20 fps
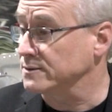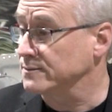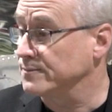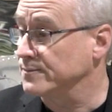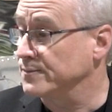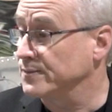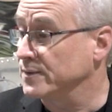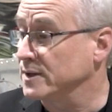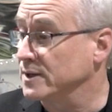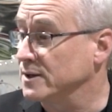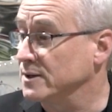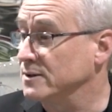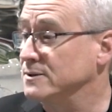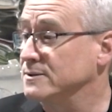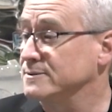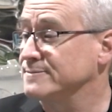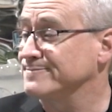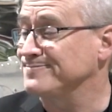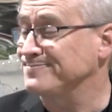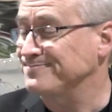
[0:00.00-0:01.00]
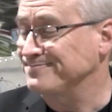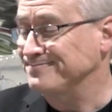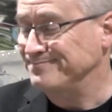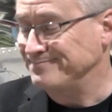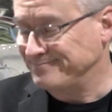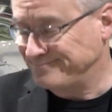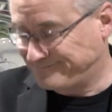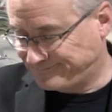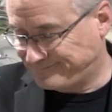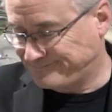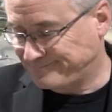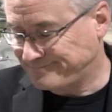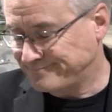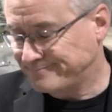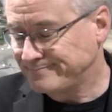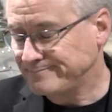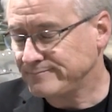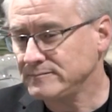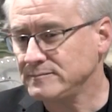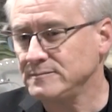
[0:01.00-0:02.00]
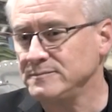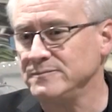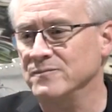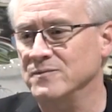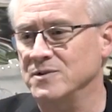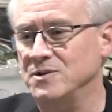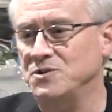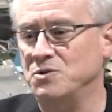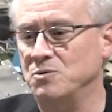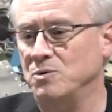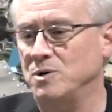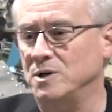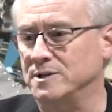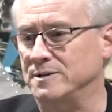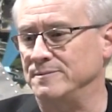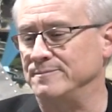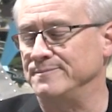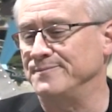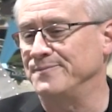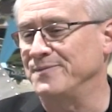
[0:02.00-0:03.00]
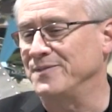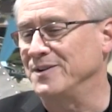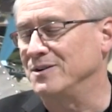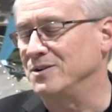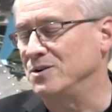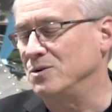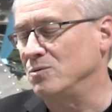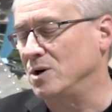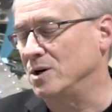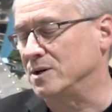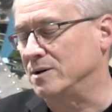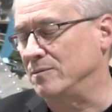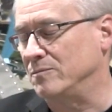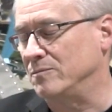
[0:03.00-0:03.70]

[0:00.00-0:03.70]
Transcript: Wow. Thank you so much. That is so awesome. Thank you.